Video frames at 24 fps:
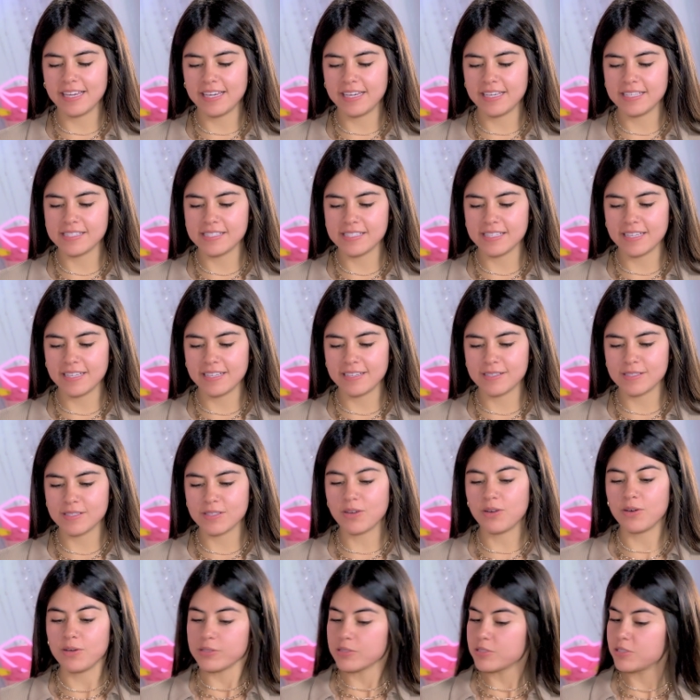it is
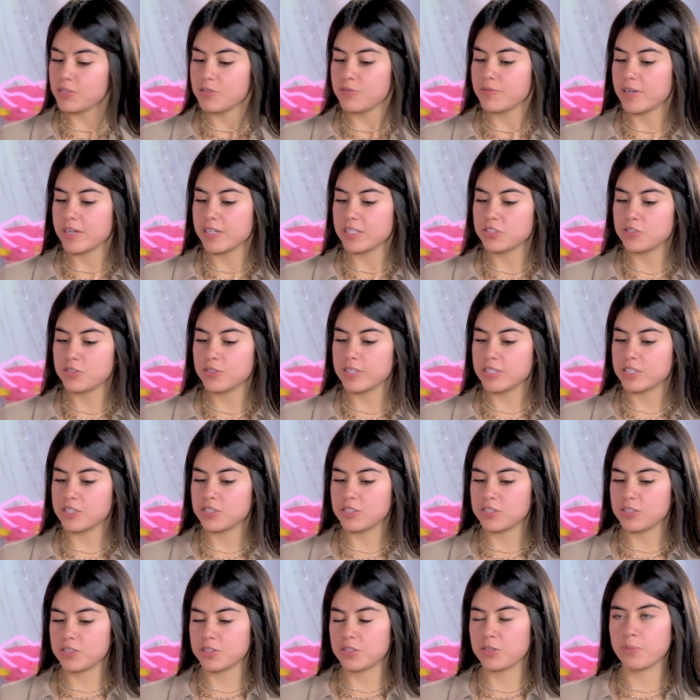also very
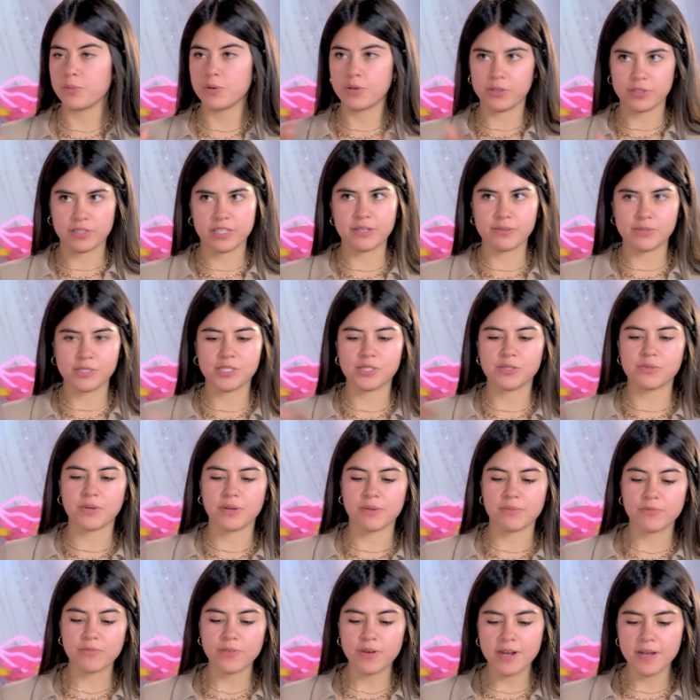traditional to Bogota, which is where
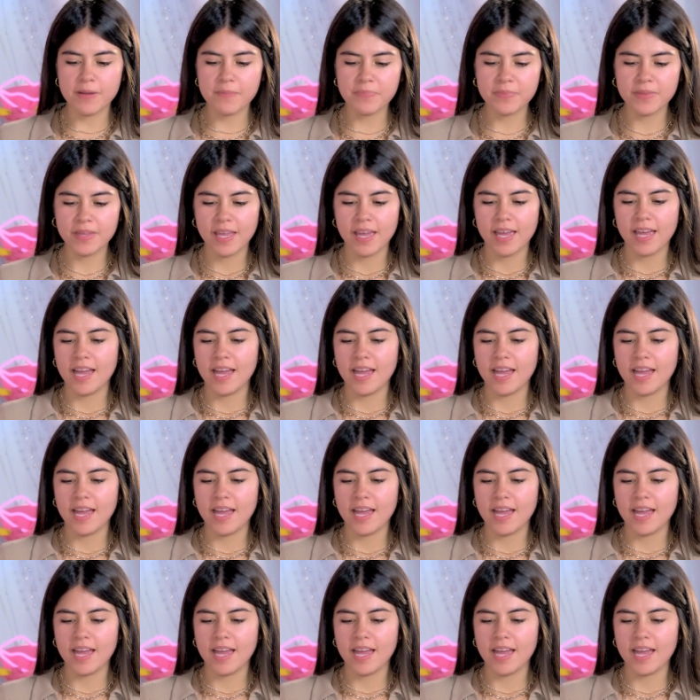I'm from.